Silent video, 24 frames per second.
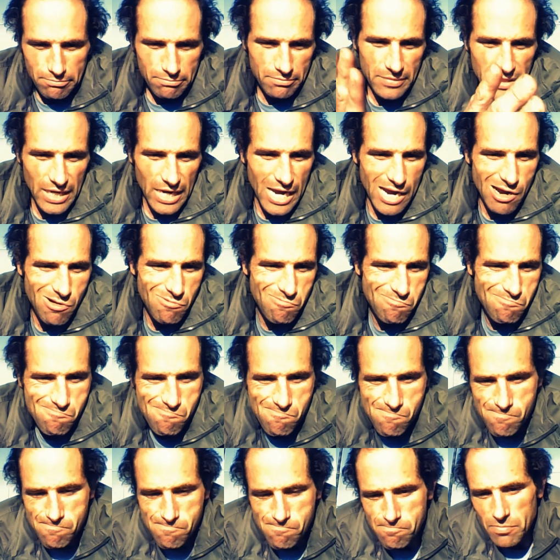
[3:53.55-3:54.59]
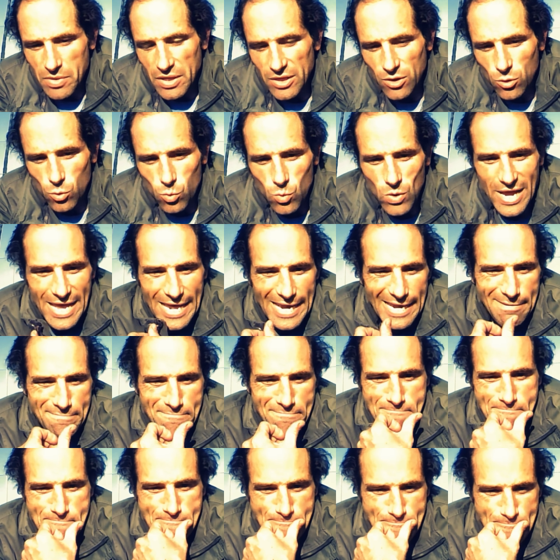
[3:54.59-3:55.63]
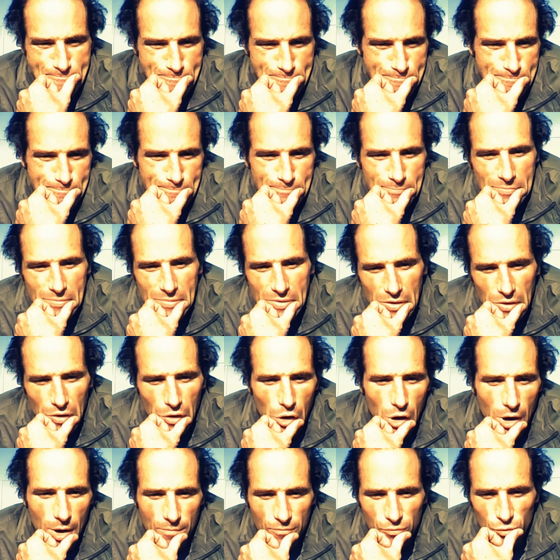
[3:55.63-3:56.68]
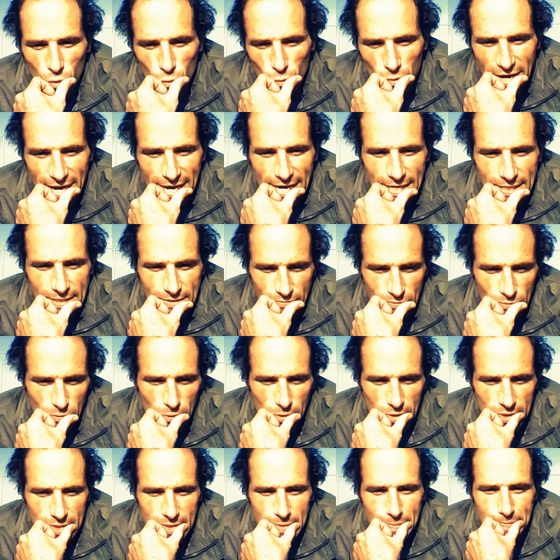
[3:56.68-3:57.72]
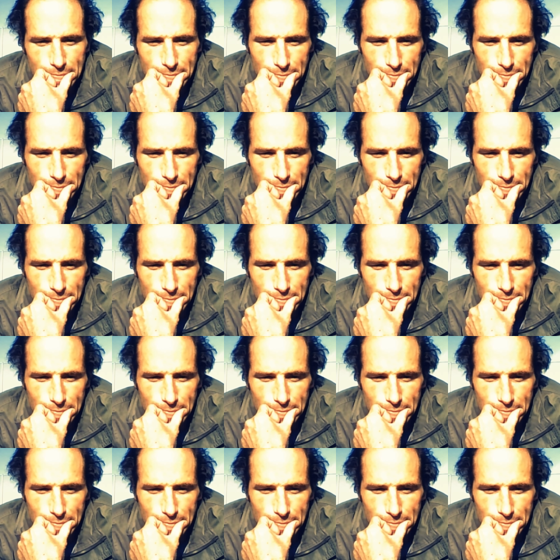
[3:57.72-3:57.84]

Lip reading: You know, in the red, a harmful range, of course.